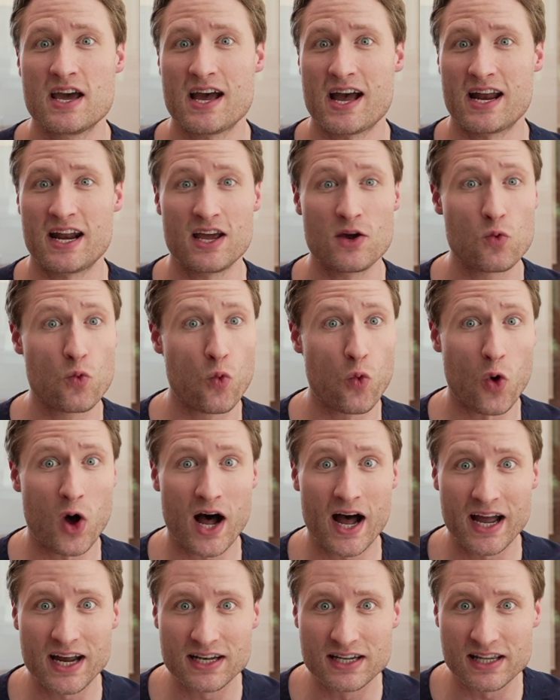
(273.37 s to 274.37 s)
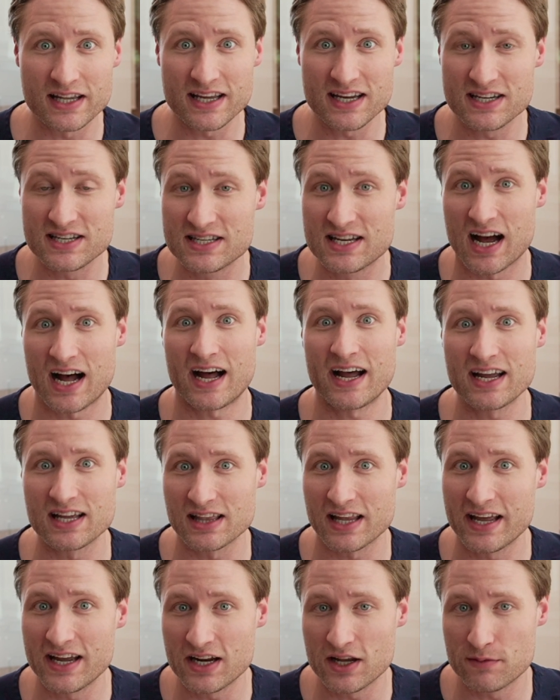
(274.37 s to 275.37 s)
and a widely
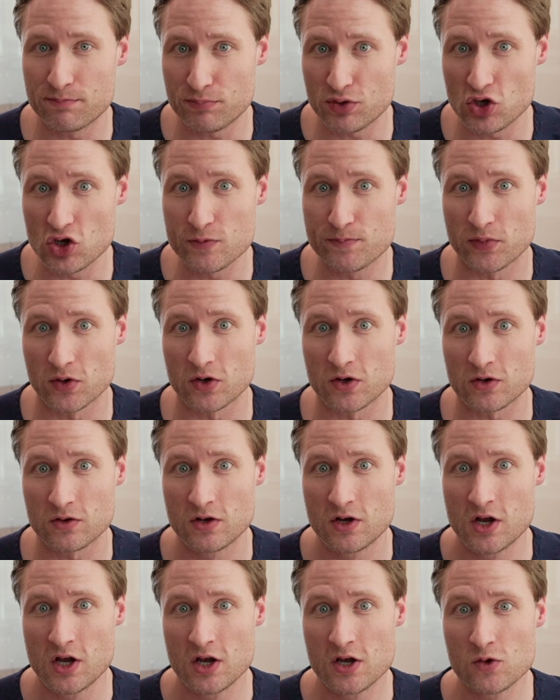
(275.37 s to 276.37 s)
dilated pupil,